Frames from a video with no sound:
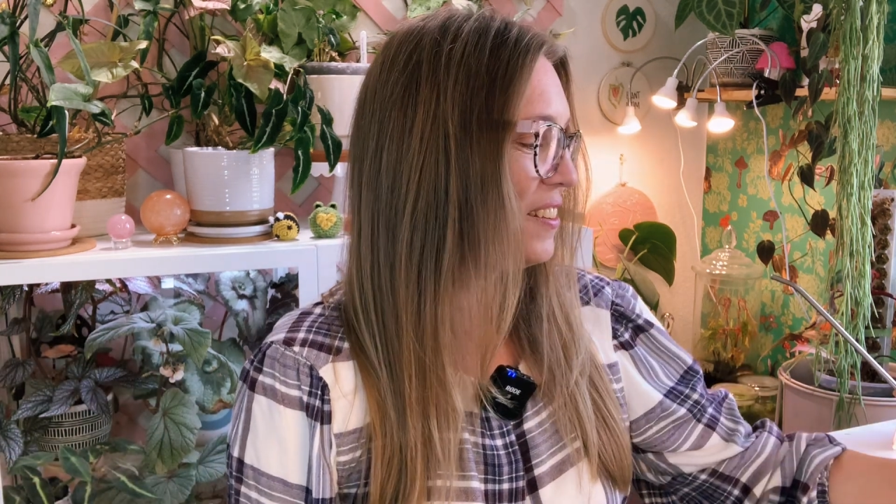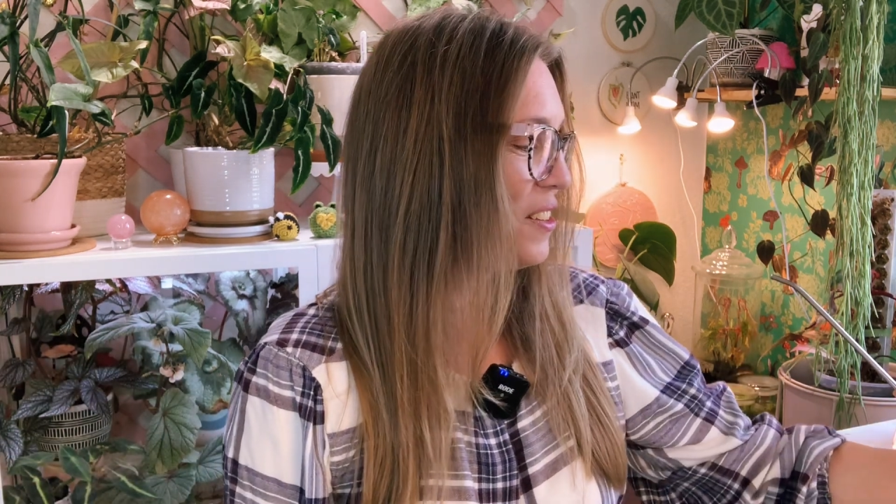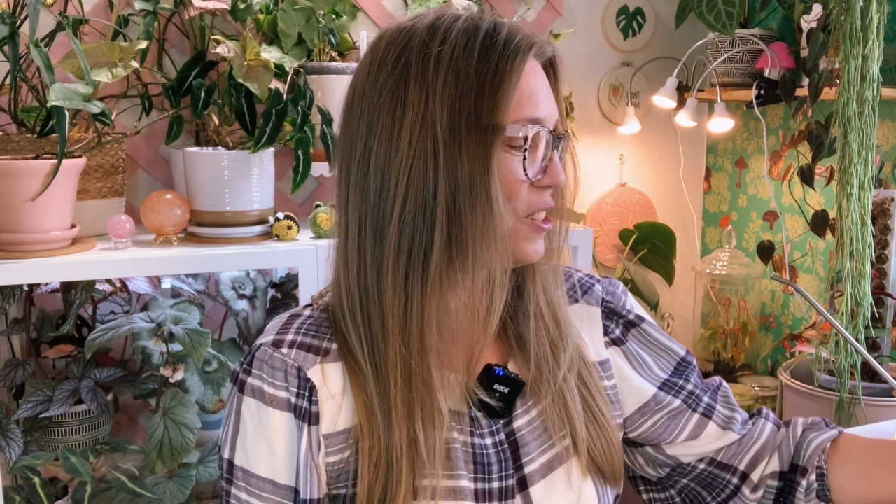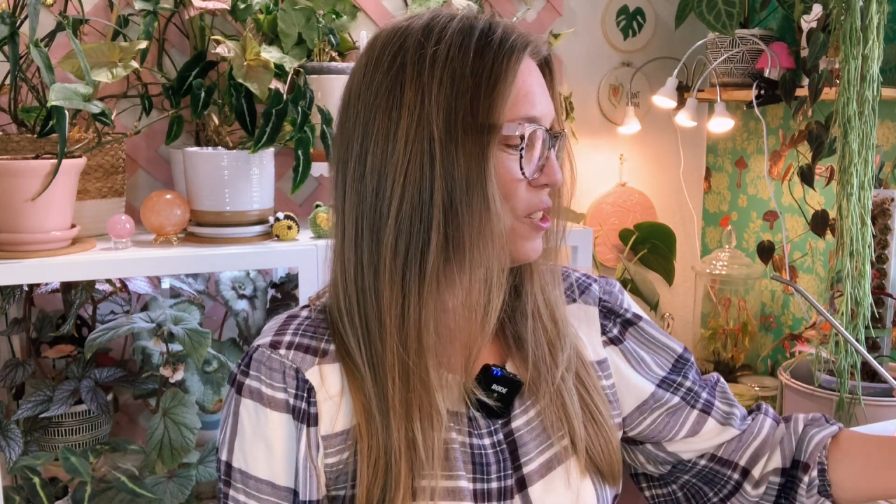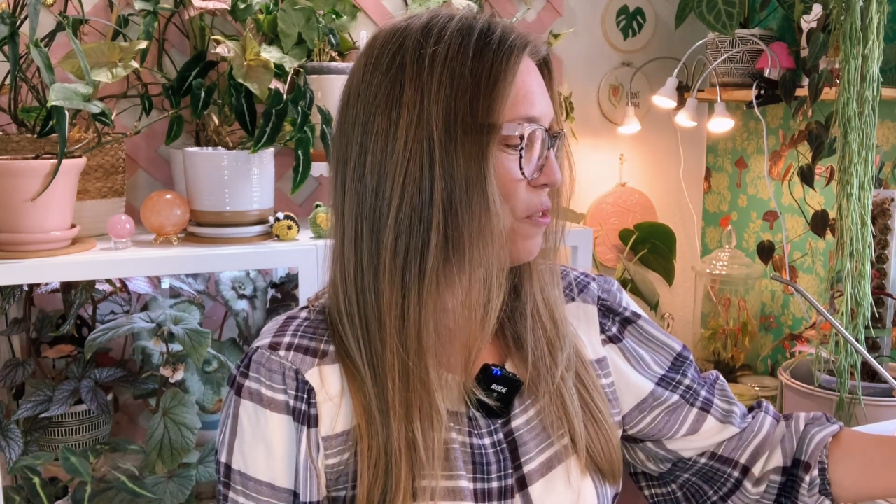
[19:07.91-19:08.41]

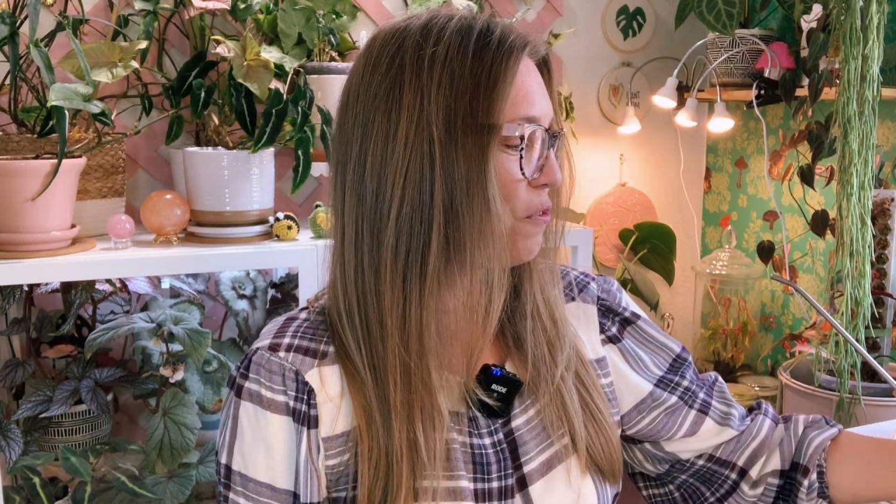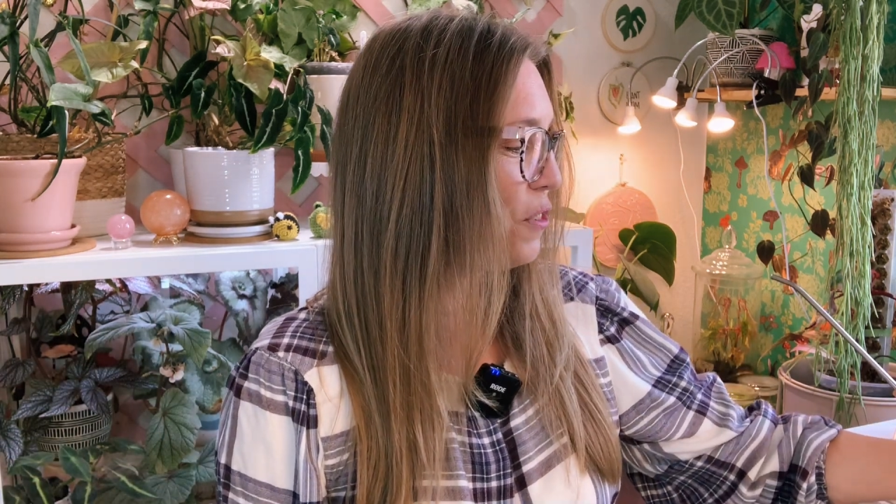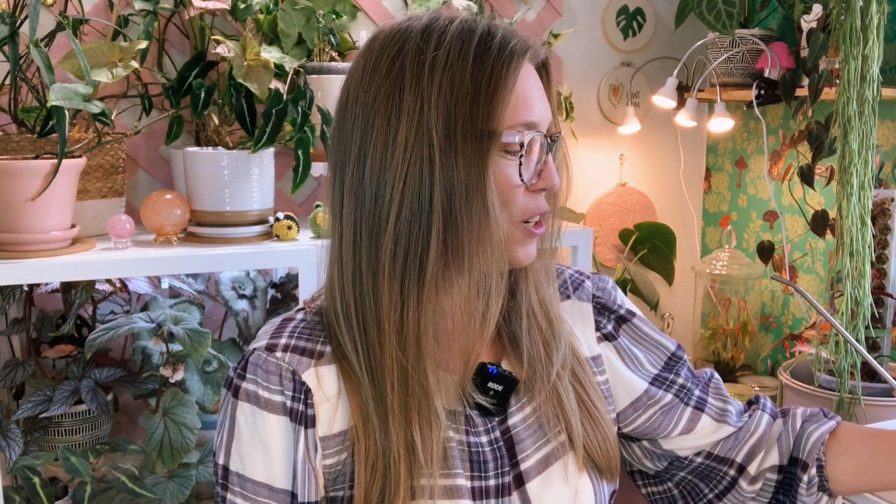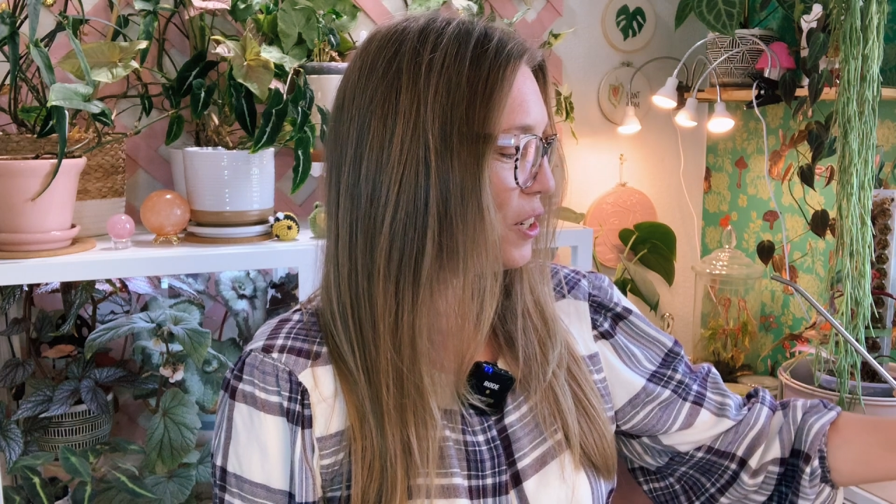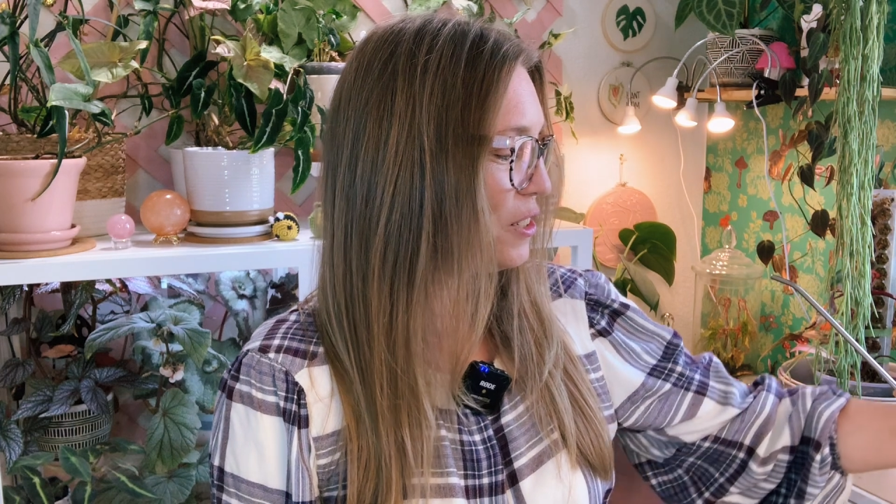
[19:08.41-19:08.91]
So
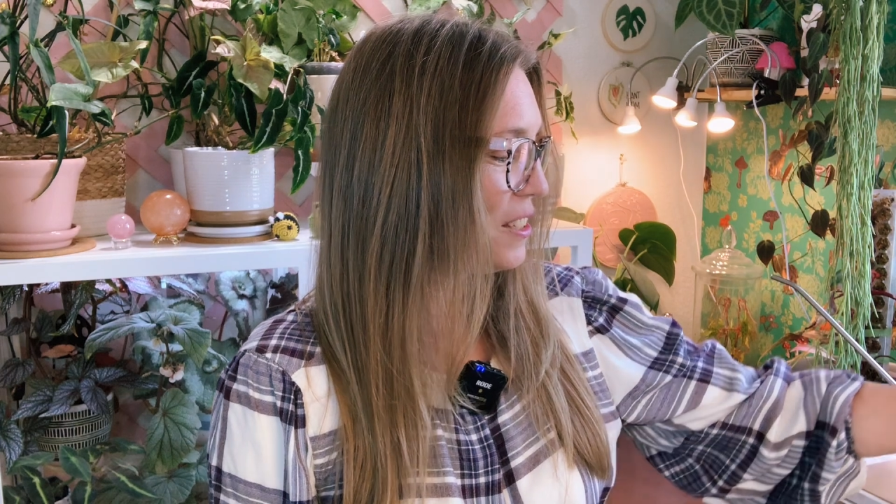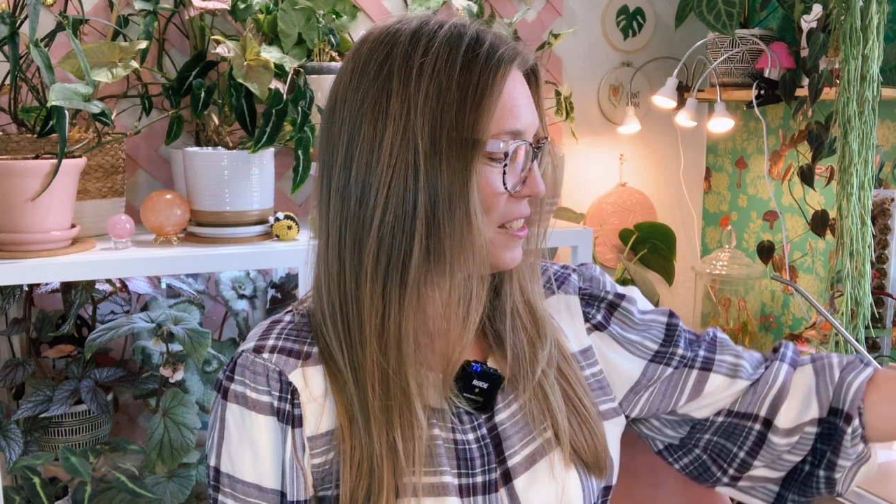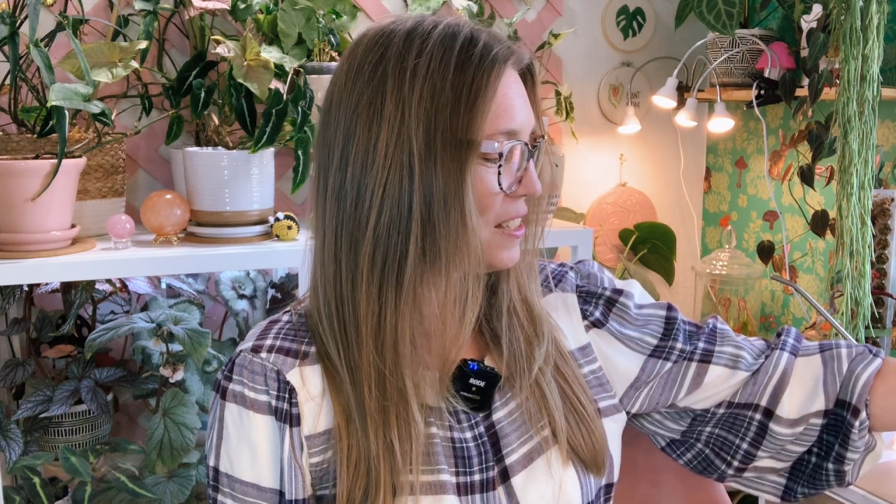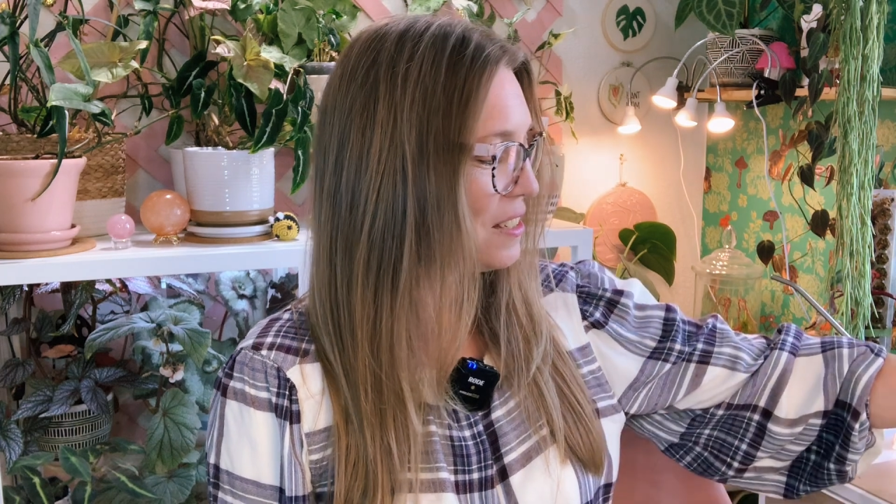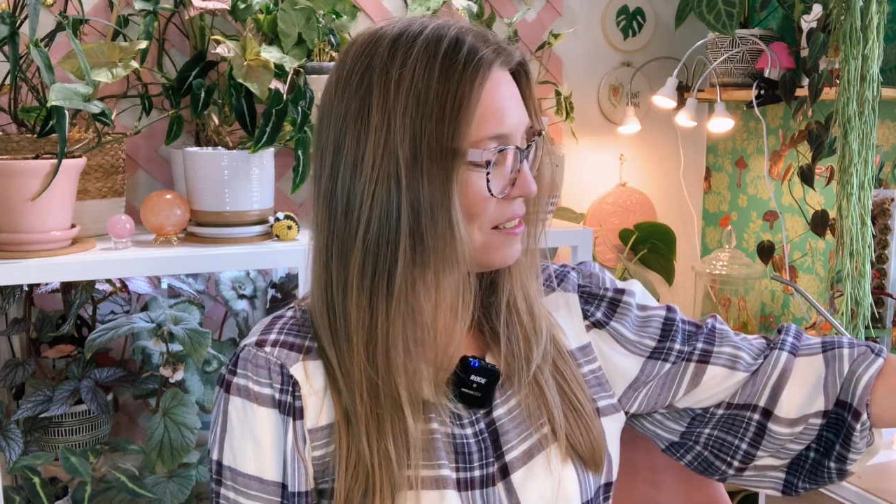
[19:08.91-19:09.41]

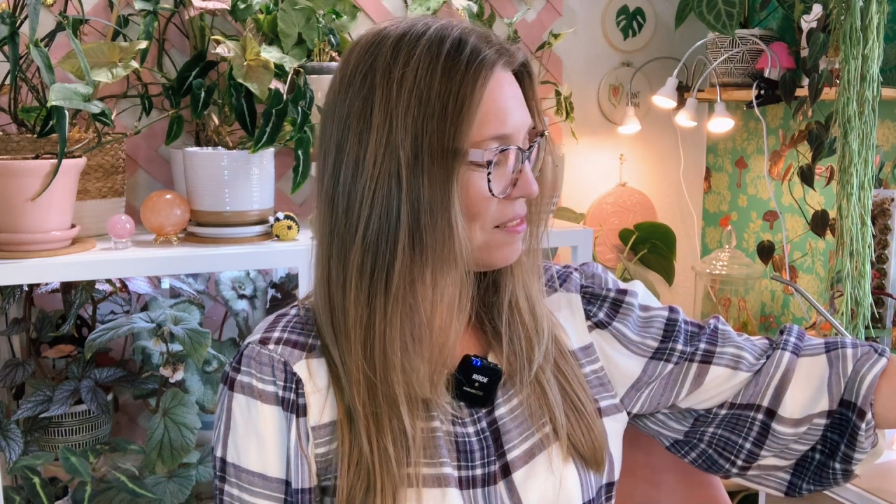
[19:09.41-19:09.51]
first,